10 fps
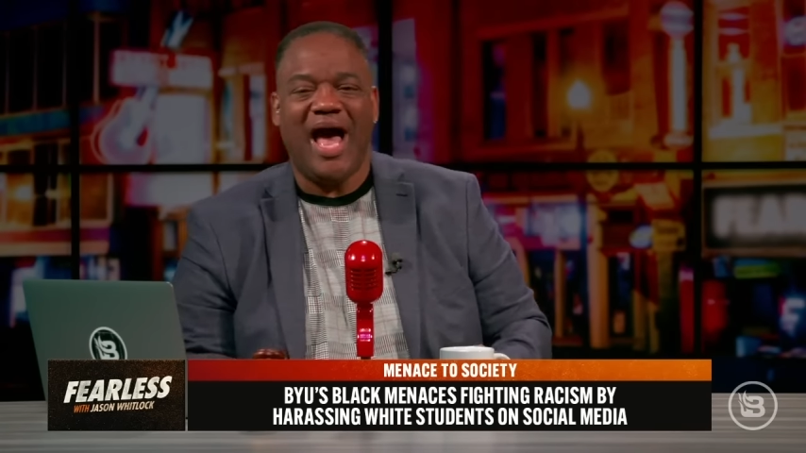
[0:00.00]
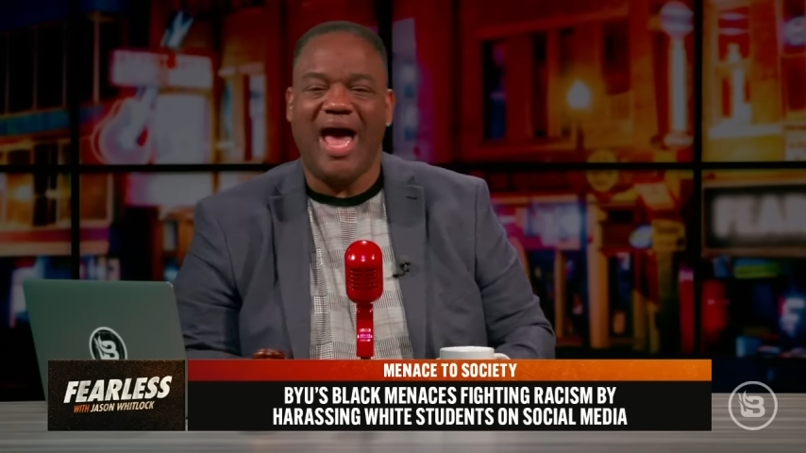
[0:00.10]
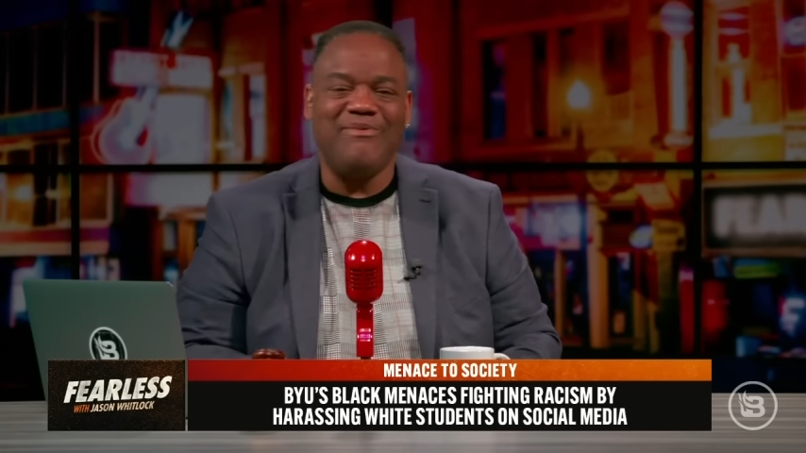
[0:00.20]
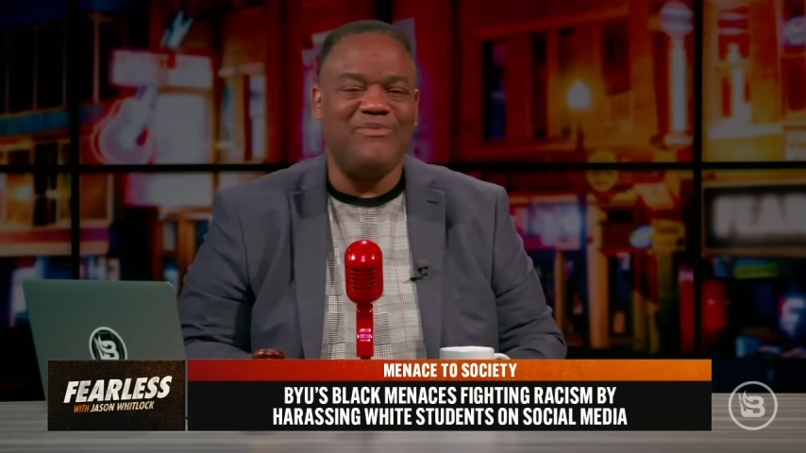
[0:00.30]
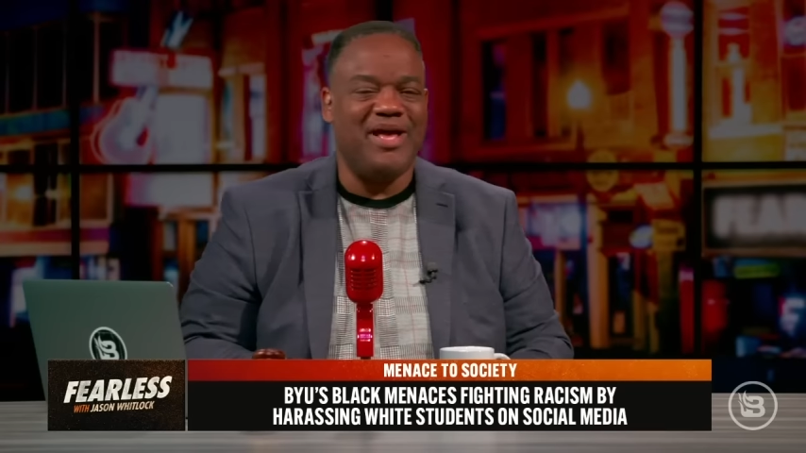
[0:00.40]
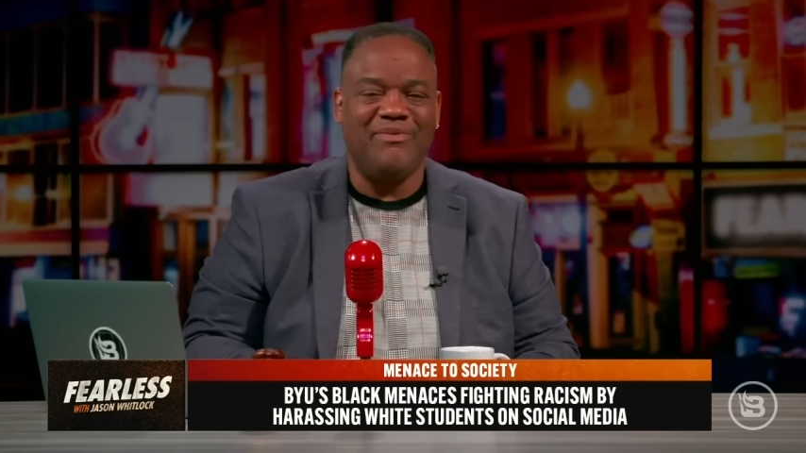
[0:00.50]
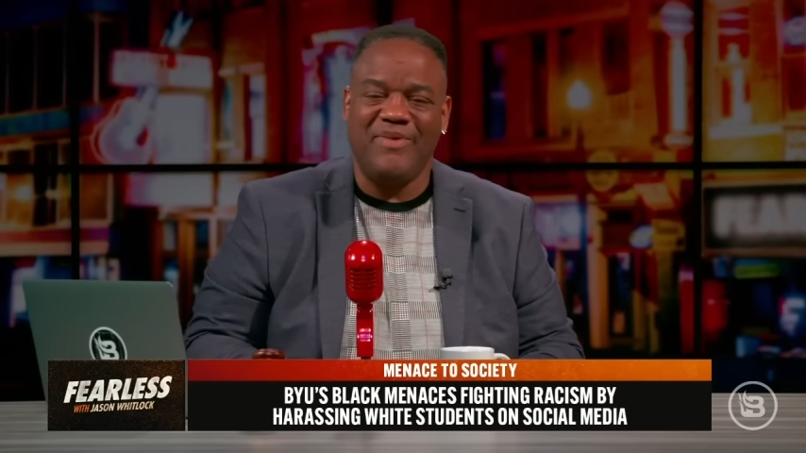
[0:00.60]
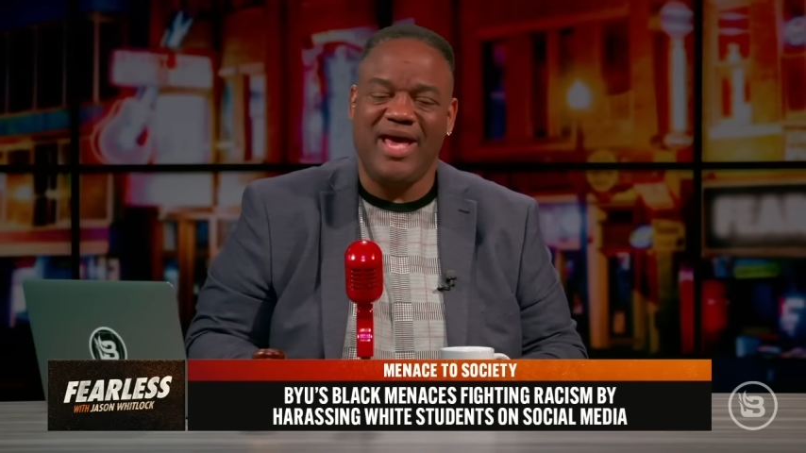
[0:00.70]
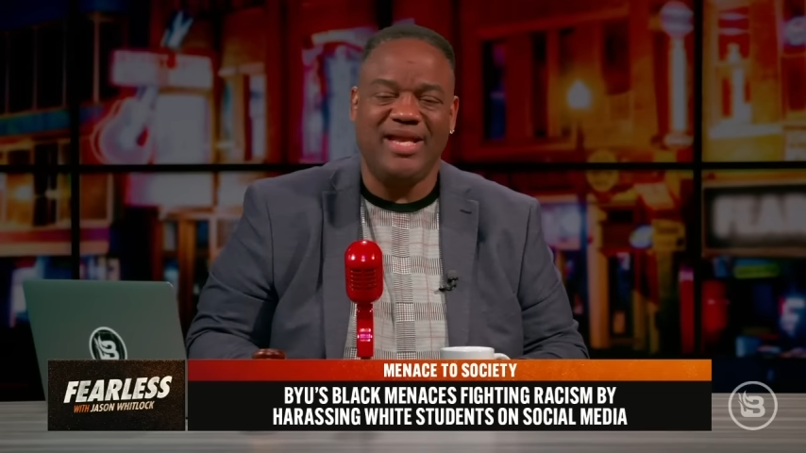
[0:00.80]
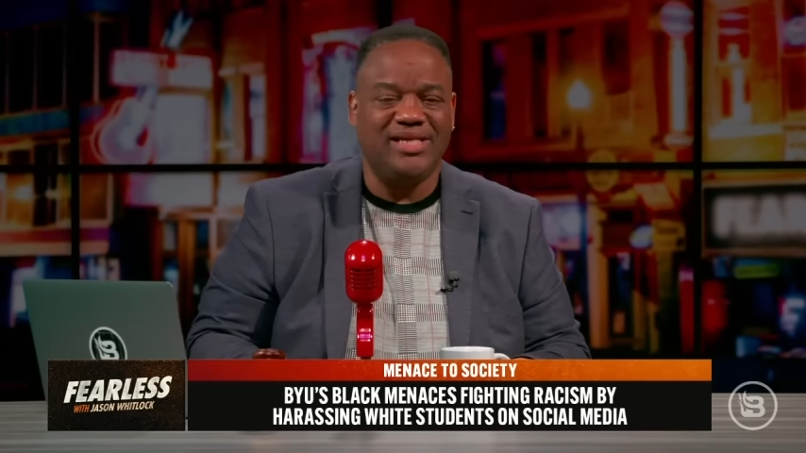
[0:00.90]
I'd run
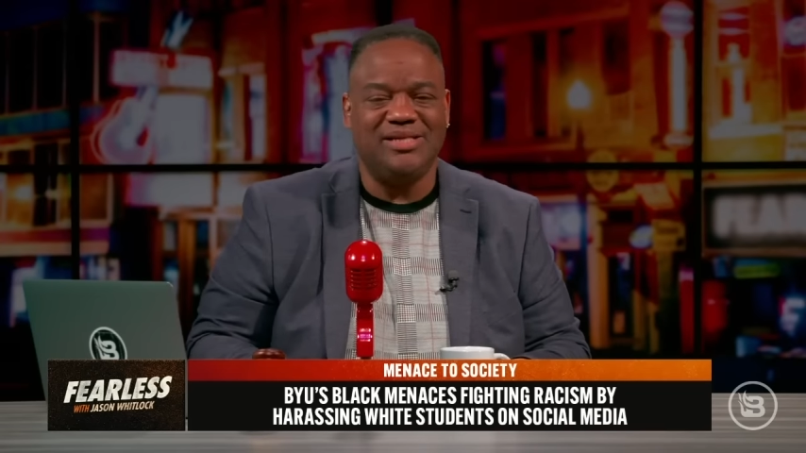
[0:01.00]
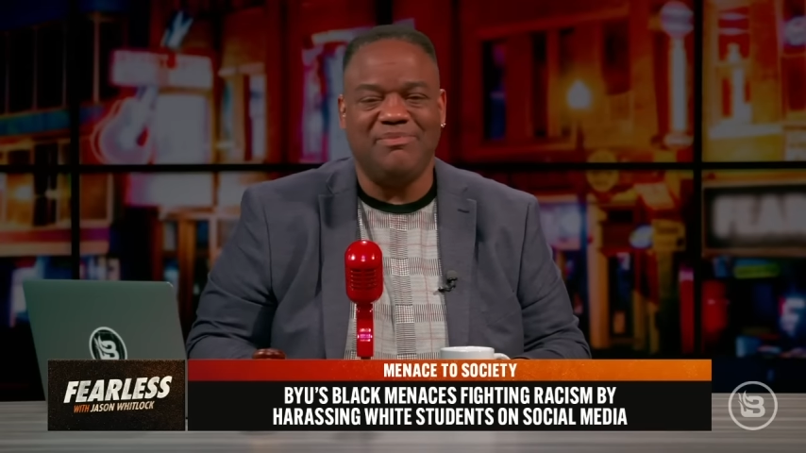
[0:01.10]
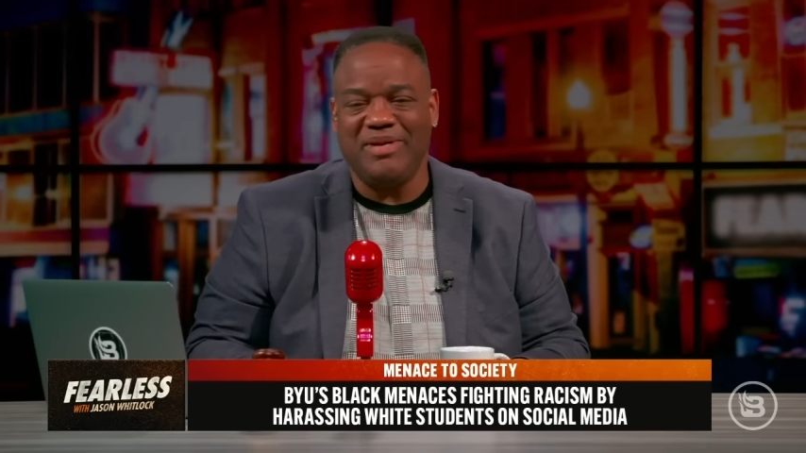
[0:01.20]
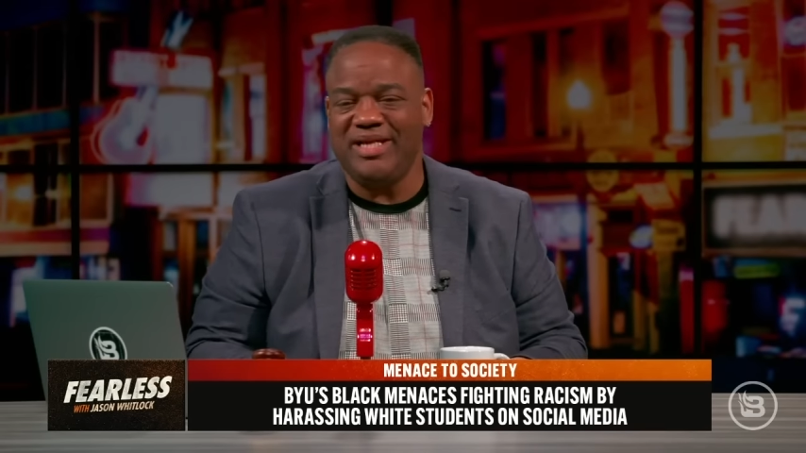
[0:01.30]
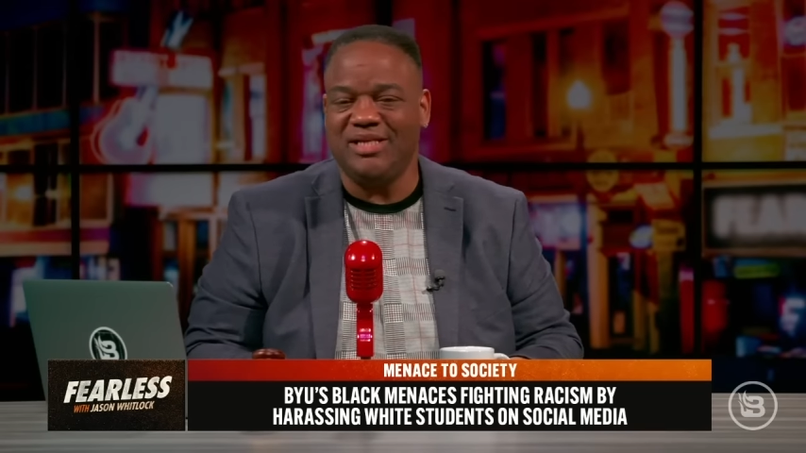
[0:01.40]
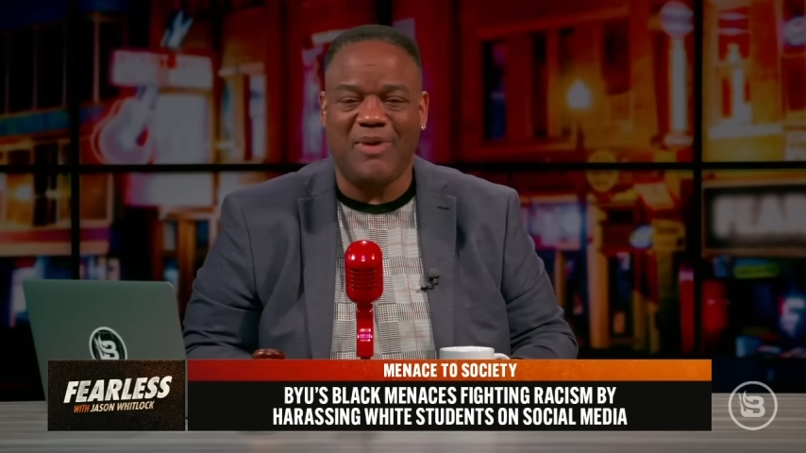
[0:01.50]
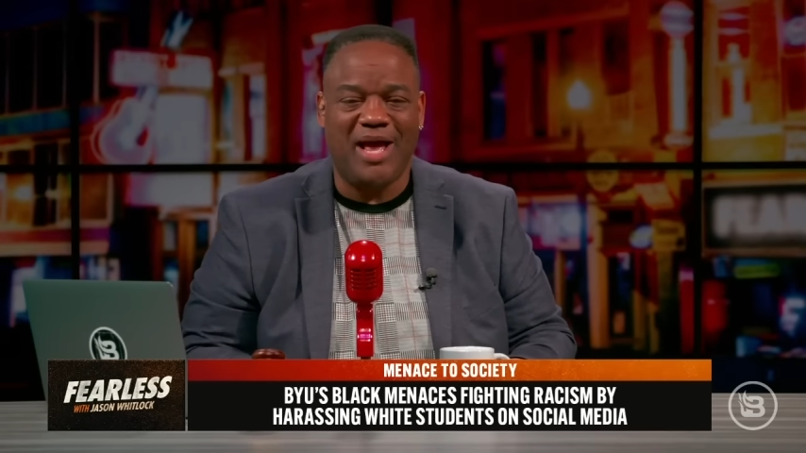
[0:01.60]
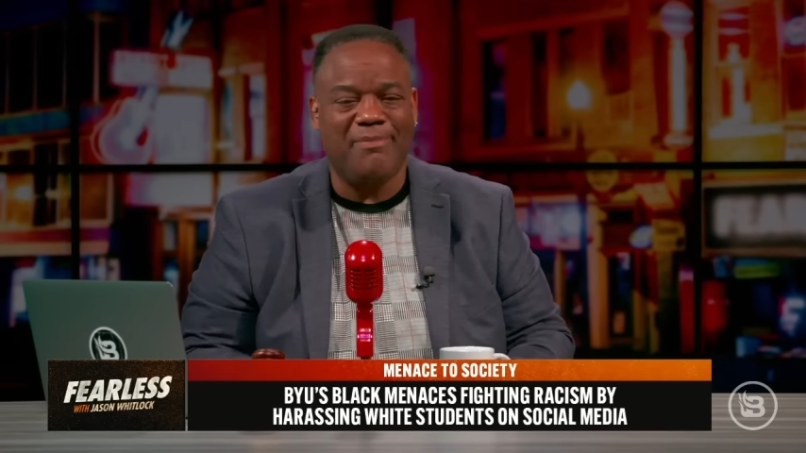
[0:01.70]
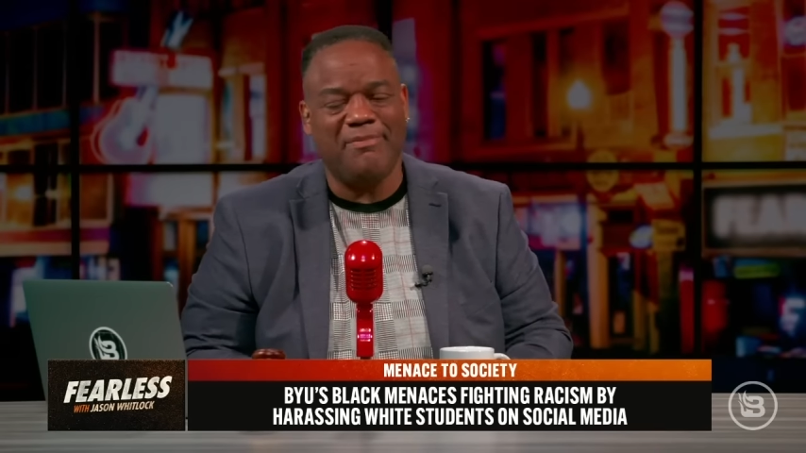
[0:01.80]
around and just menace white